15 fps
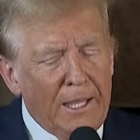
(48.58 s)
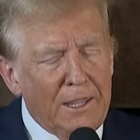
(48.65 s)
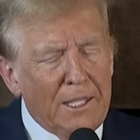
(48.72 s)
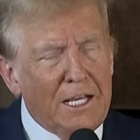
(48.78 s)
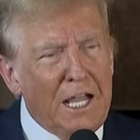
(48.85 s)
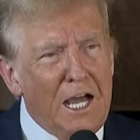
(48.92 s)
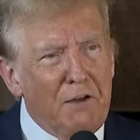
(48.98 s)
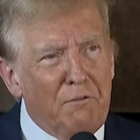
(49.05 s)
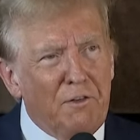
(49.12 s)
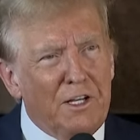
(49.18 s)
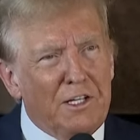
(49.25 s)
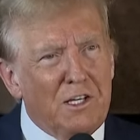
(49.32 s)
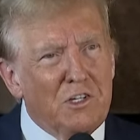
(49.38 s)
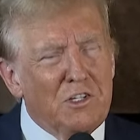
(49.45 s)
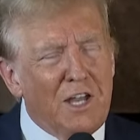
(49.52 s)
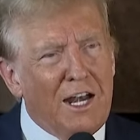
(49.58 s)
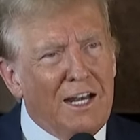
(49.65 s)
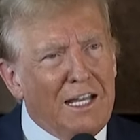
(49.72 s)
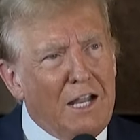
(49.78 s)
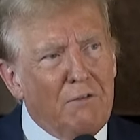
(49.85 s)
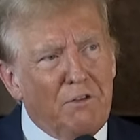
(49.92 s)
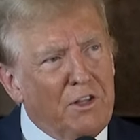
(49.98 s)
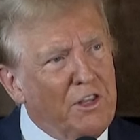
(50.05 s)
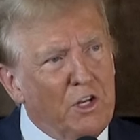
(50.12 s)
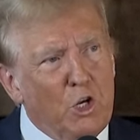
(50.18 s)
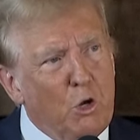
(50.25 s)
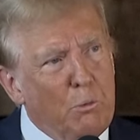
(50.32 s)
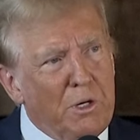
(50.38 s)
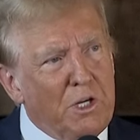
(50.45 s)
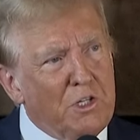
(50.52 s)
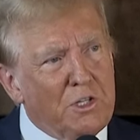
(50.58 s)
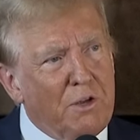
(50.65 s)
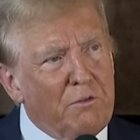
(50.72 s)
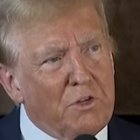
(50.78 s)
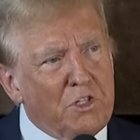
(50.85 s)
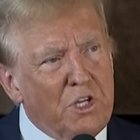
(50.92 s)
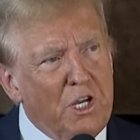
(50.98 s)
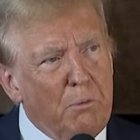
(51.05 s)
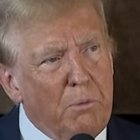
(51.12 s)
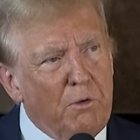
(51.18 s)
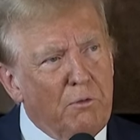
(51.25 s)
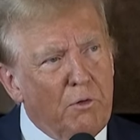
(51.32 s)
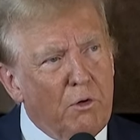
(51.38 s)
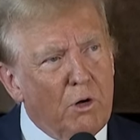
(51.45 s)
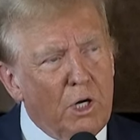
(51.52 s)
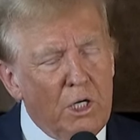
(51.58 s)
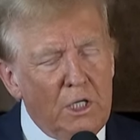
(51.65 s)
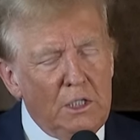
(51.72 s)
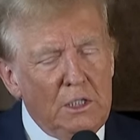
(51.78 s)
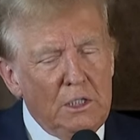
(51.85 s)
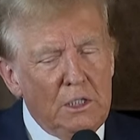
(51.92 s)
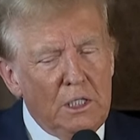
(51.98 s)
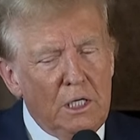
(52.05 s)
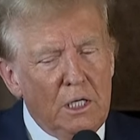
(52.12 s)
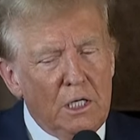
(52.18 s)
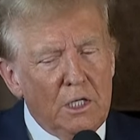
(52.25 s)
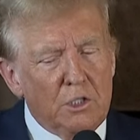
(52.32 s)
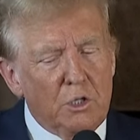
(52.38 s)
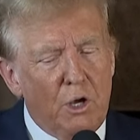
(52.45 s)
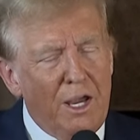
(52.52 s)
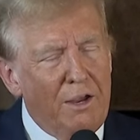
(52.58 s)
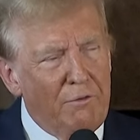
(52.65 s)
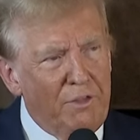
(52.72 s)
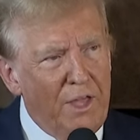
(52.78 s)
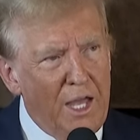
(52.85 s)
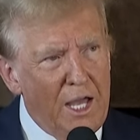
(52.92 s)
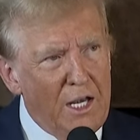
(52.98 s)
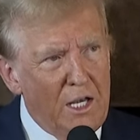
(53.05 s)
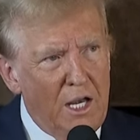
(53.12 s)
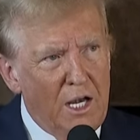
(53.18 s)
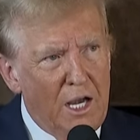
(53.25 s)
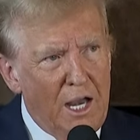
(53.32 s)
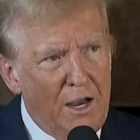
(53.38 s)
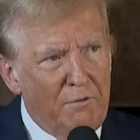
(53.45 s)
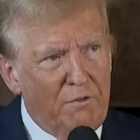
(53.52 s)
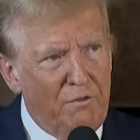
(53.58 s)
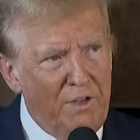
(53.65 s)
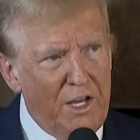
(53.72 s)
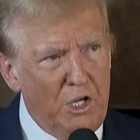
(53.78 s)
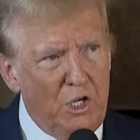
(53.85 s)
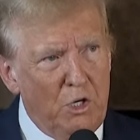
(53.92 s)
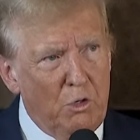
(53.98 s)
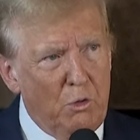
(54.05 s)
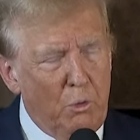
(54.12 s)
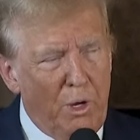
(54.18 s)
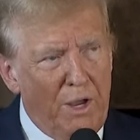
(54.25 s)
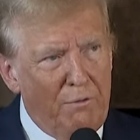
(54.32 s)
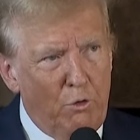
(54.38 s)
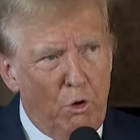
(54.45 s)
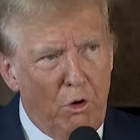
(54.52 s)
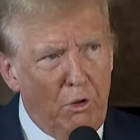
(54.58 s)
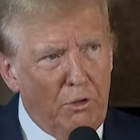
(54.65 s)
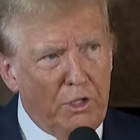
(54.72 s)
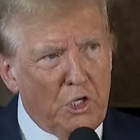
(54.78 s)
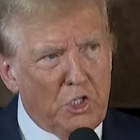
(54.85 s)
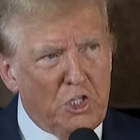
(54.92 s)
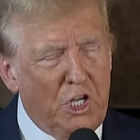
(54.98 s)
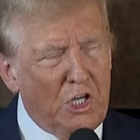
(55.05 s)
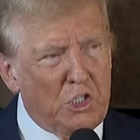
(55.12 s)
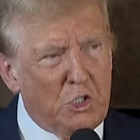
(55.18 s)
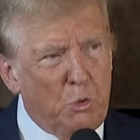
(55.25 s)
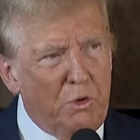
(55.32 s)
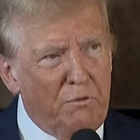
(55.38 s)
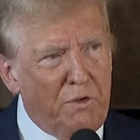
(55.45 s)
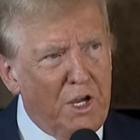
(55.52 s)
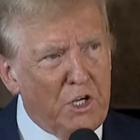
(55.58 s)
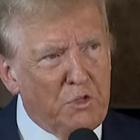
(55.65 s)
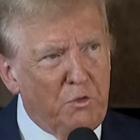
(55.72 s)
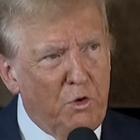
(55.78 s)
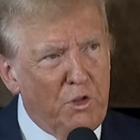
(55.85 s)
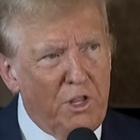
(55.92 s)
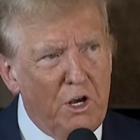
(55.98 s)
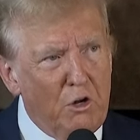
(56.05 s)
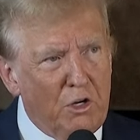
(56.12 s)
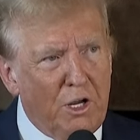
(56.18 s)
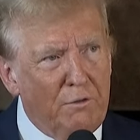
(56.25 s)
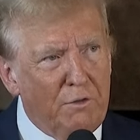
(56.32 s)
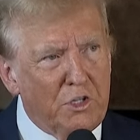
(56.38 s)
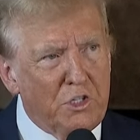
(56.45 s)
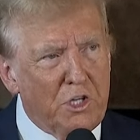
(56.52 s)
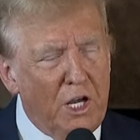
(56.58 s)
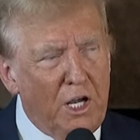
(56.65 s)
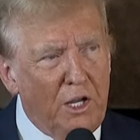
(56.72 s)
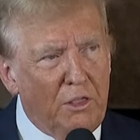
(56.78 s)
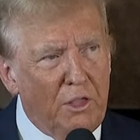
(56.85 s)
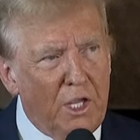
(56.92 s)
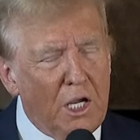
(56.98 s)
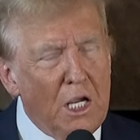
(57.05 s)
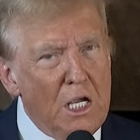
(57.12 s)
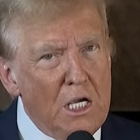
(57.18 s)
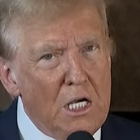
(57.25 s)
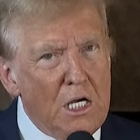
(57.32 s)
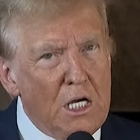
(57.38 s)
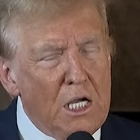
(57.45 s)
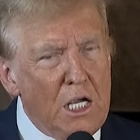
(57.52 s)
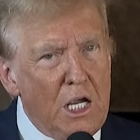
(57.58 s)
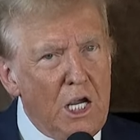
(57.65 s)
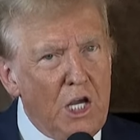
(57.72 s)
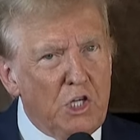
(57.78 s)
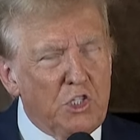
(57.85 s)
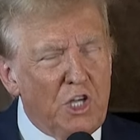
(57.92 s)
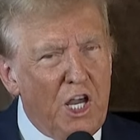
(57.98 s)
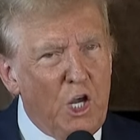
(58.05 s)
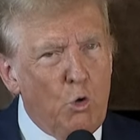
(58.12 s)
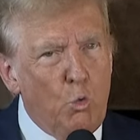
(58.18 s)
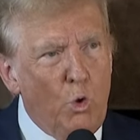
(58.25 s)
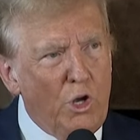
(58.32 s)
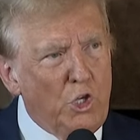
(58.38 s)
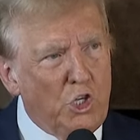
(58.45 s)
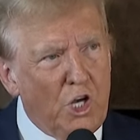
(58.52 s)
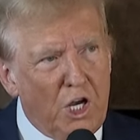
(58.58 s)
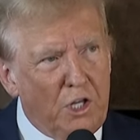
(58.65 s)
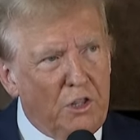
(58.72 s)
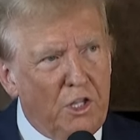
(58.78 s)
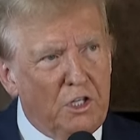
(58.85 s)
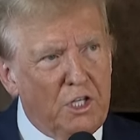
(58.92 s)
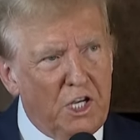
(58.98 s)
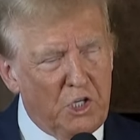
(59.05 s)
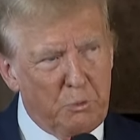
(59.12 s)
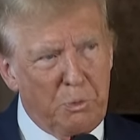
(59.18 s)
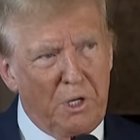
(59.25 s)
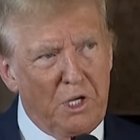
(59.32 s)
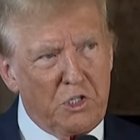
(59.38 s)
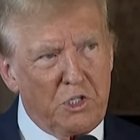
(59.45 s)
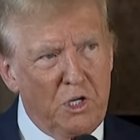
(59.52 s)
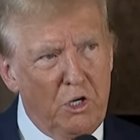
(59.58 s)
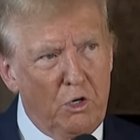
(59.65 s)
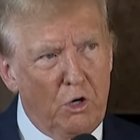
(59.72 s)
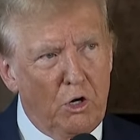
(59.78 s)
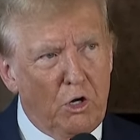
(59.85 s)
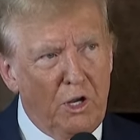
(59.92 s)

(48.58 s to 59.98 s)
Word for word: The conflict is at a level that nobody's ever seen before. Trump faces 34 counts of falsifying business records. If found guilty, he could see a maximum four years